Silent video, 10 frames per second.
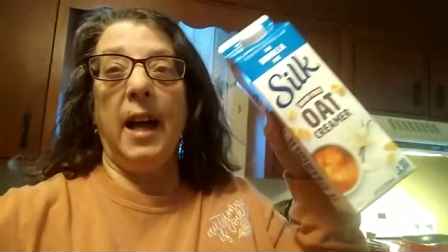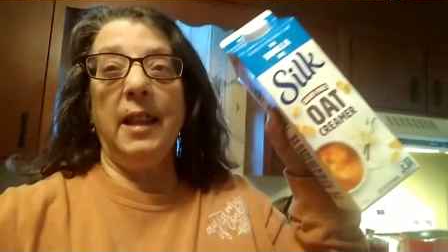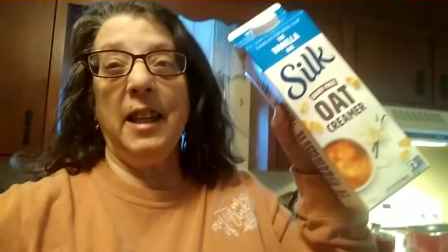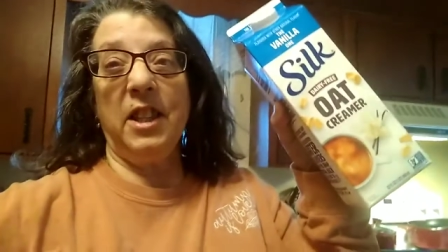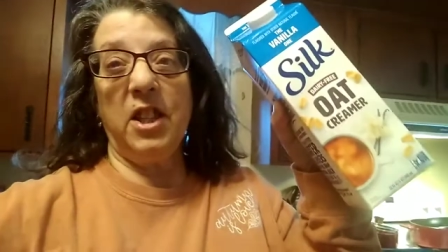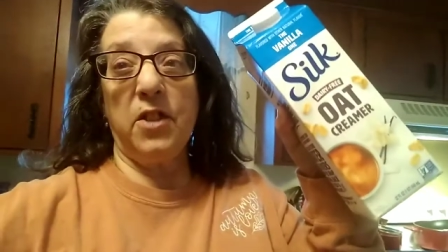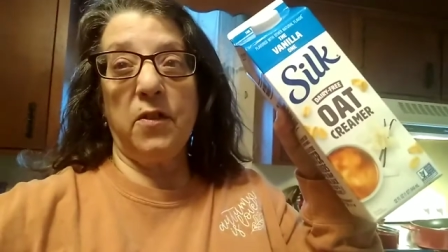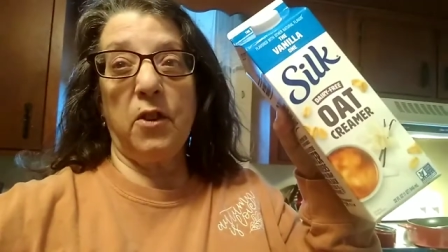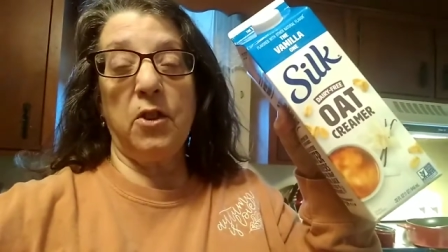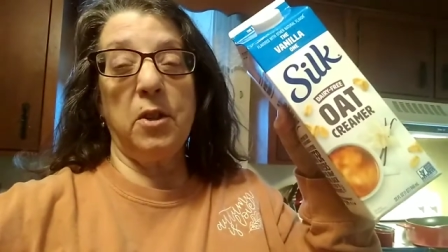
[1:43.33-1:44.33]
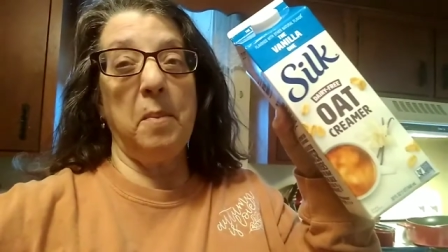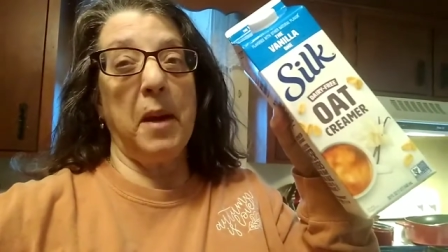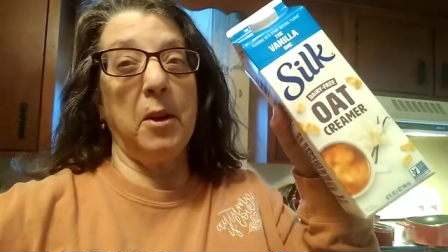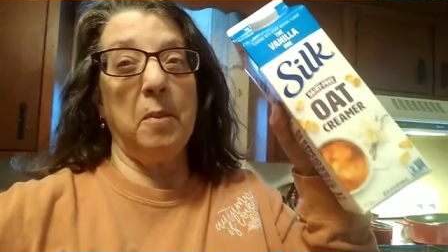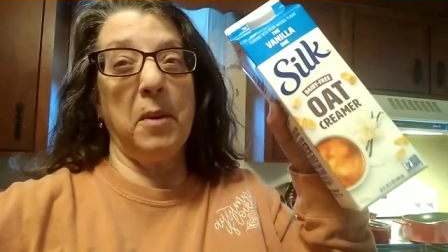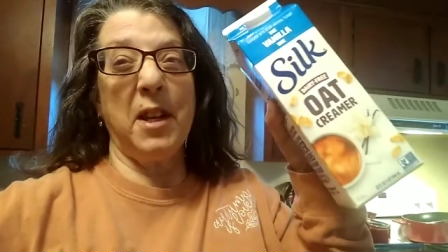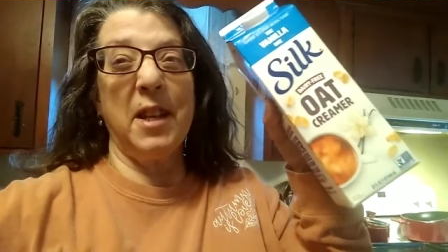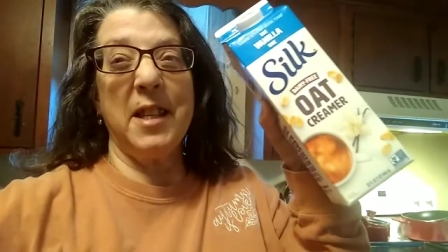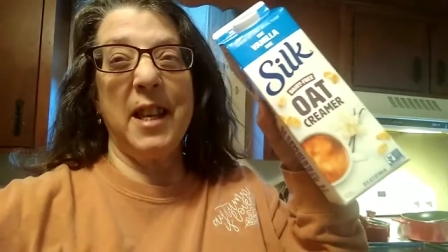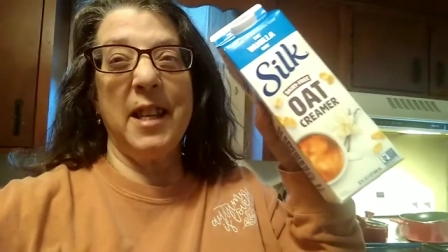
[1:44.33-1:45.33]
I like this version better
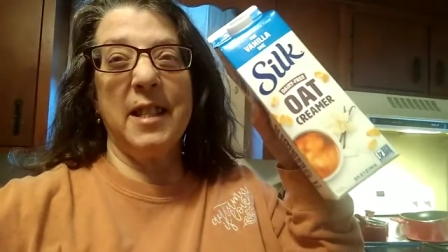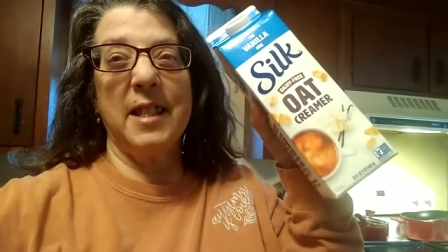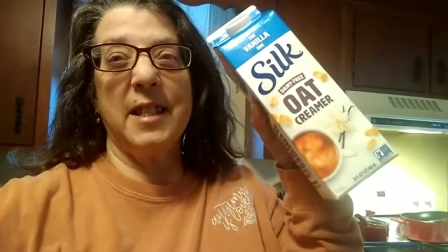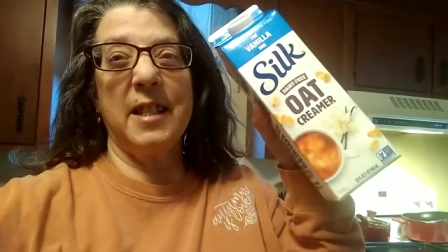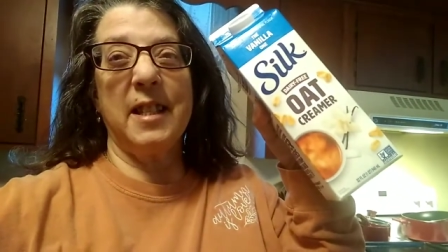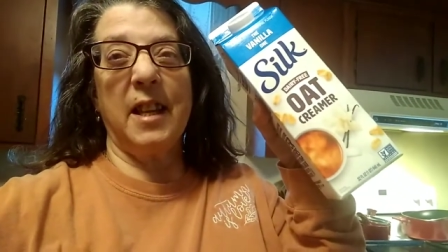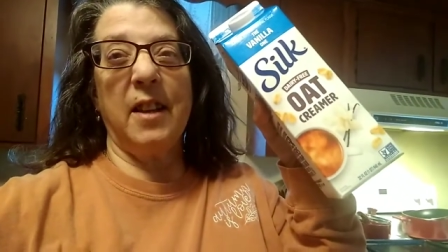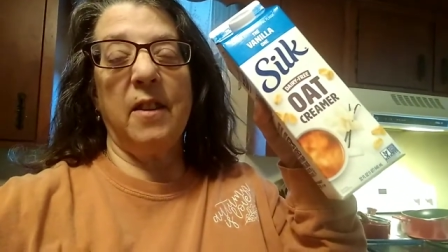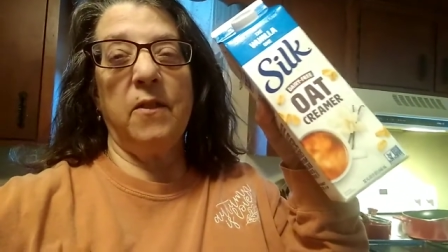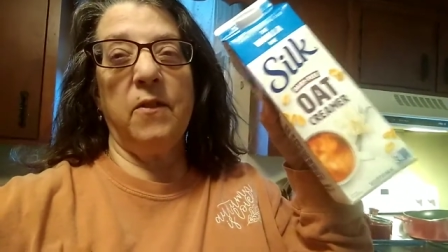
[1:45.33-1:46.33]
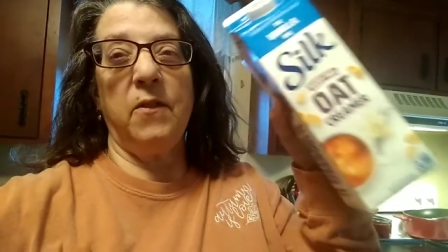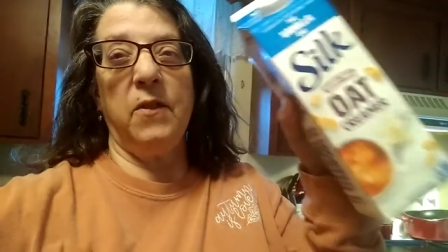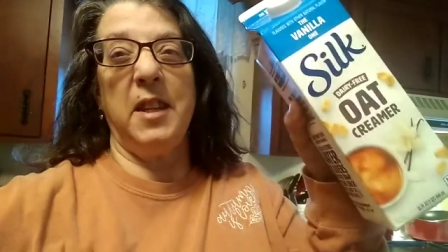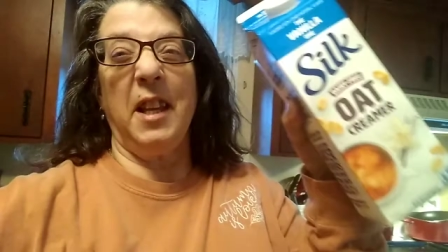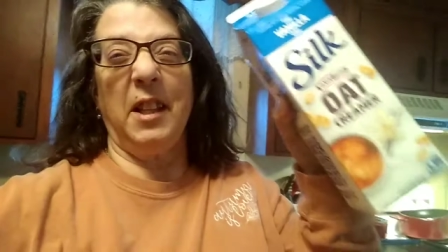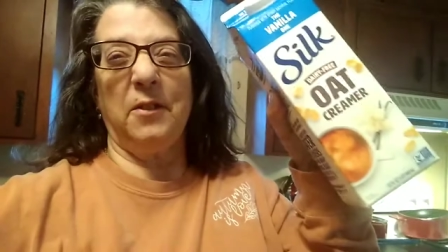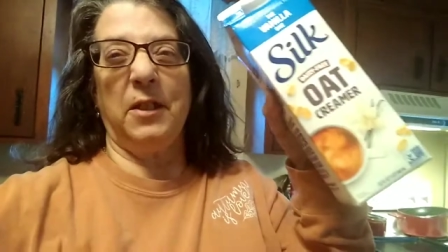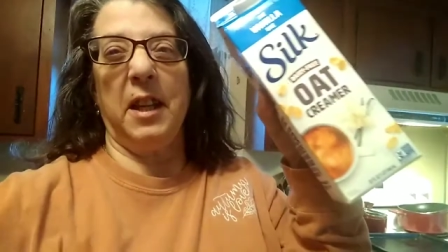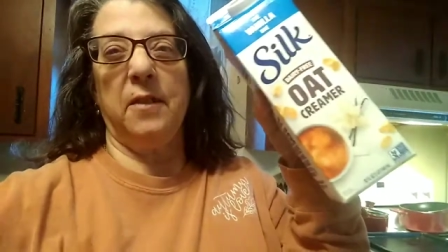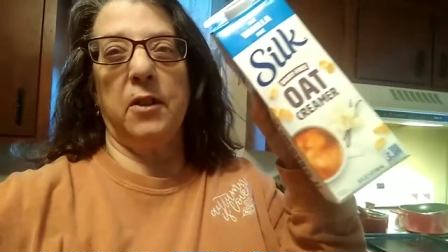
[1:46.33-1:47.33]
because it's vanilla
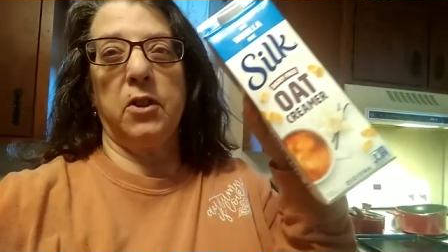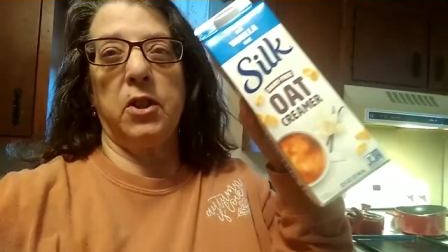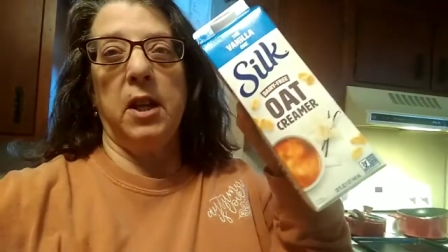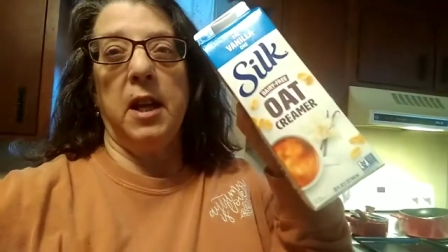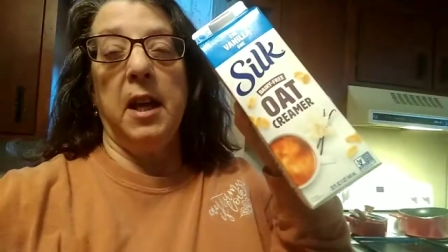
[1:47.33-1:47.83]
flavored.